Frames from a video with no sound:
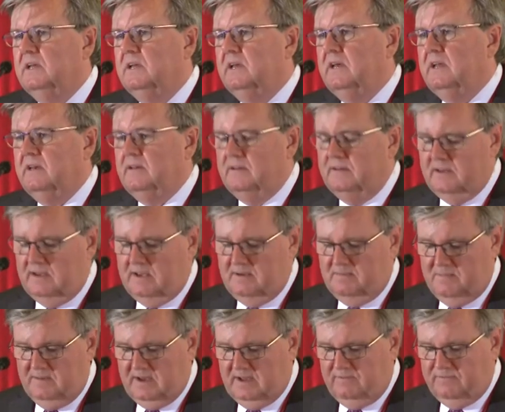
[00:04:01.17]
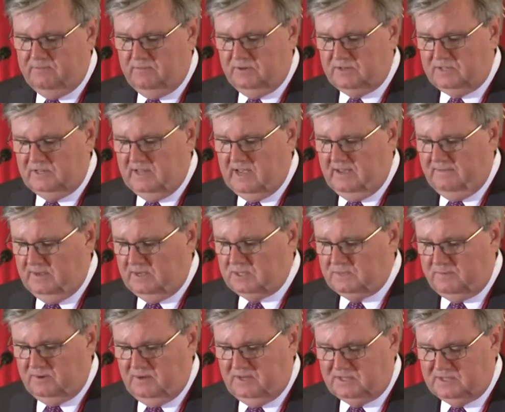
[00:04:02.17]
And um, unfortunately, I've
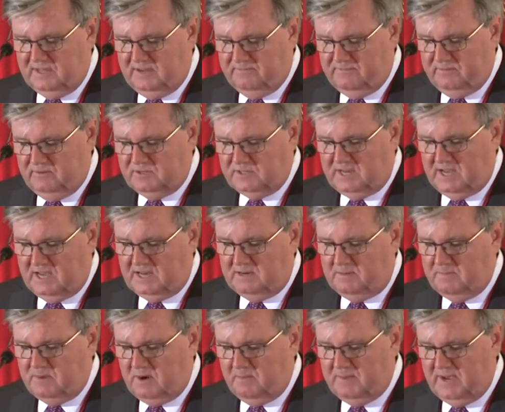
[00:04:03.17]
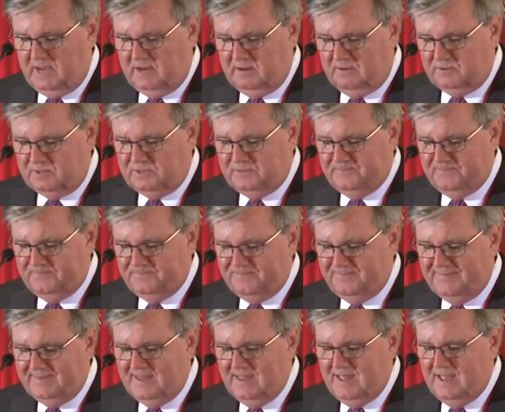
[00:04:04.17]
experienced that firsthand in Barbados.
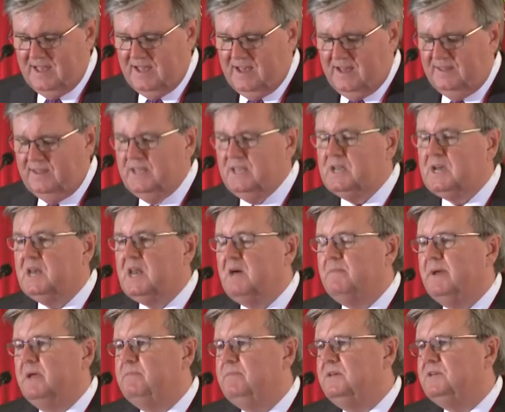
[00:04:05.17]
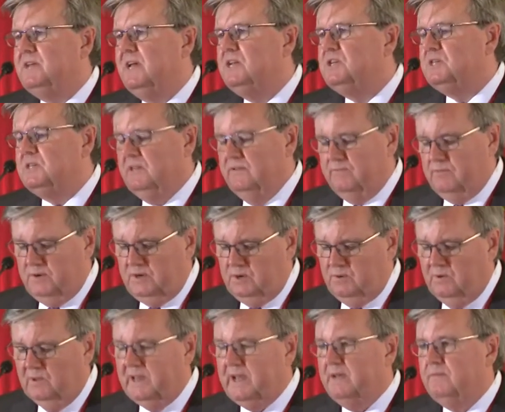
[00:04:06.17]
The economic potential of
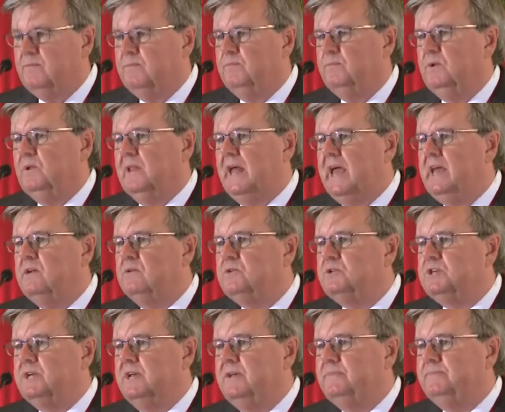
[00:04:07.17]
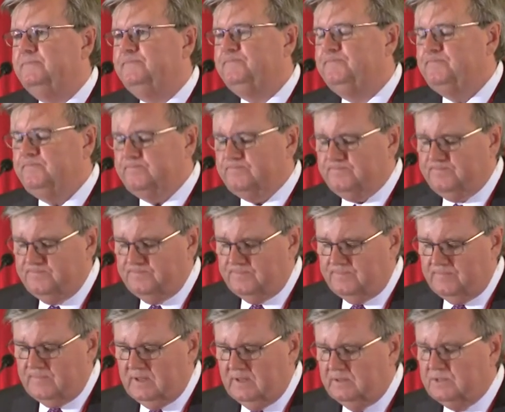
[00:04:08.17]
renewable energy,
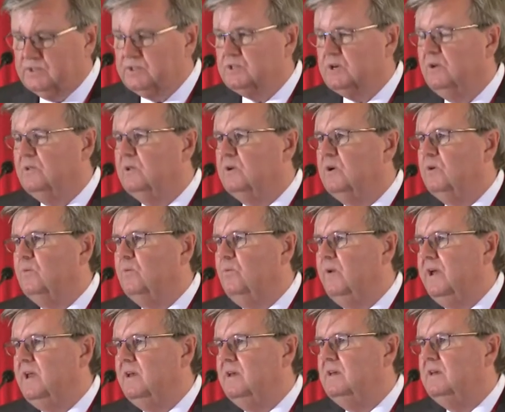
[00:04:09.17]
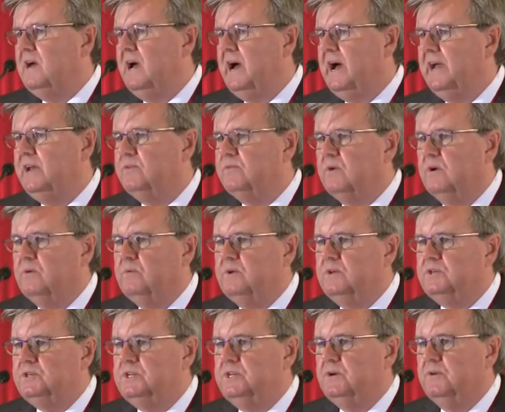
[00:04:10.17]
solar, wind, hydro,
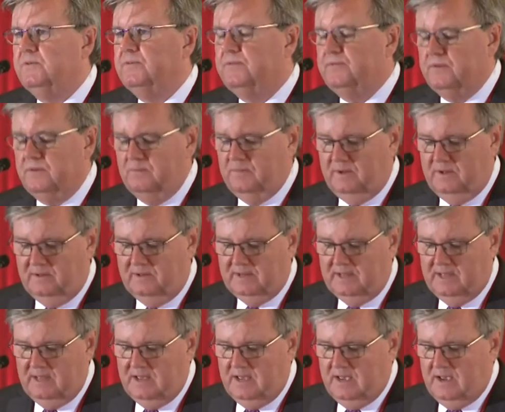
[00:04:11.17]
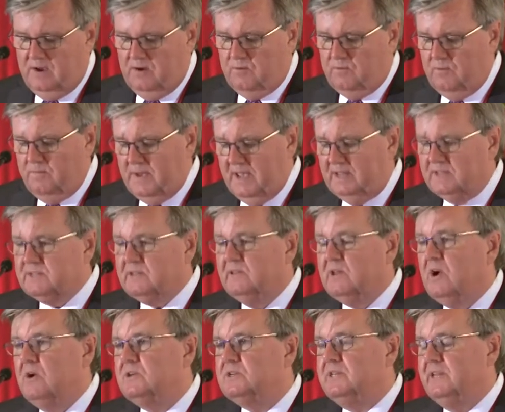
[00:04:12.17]
and geothermal, remains
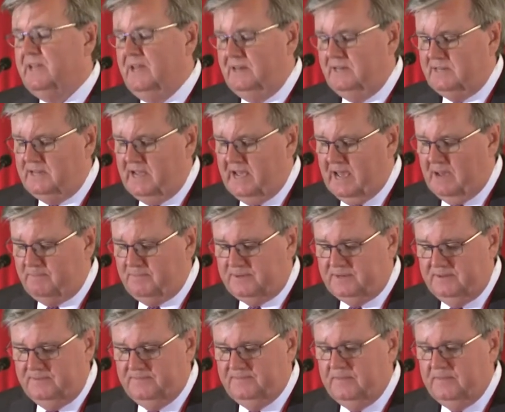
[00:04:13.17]
largely untapped